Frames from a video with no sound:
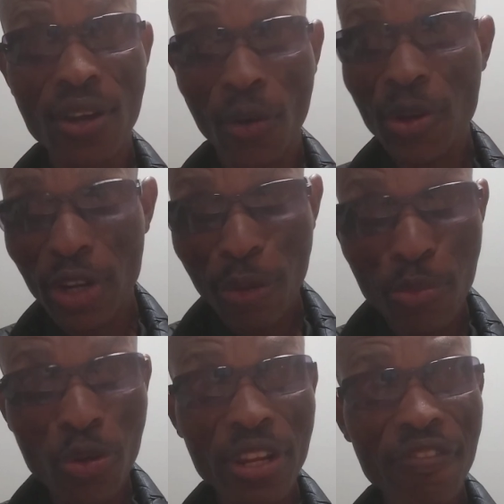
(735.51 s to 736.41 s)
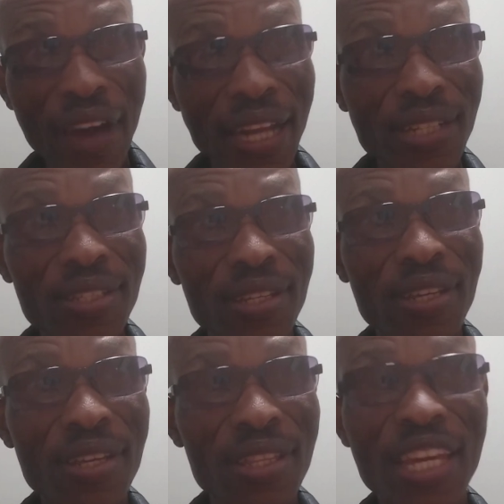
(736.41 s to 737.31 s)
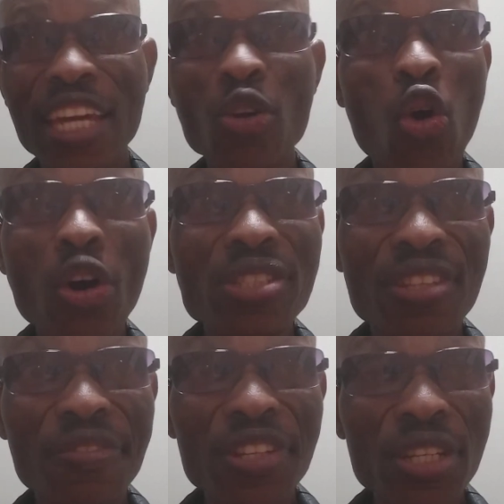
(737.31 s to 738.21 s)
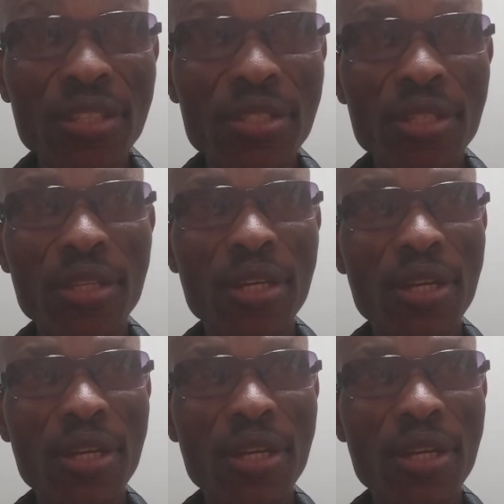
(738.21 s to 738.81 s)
Oh, we're going to pull the files. They can cause divisions.